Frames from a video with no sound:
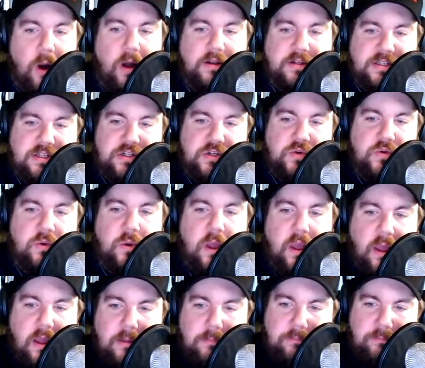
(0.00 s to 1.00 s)
to
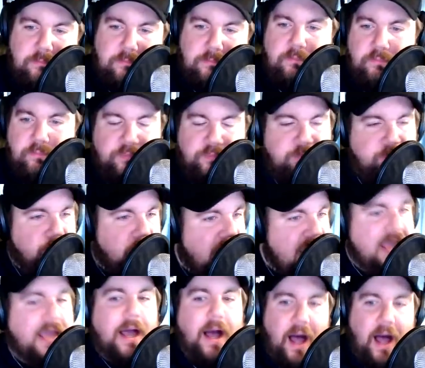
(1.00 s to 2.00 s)

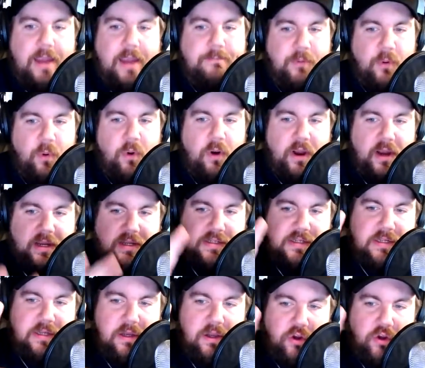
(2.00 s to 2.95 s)
make HiPoint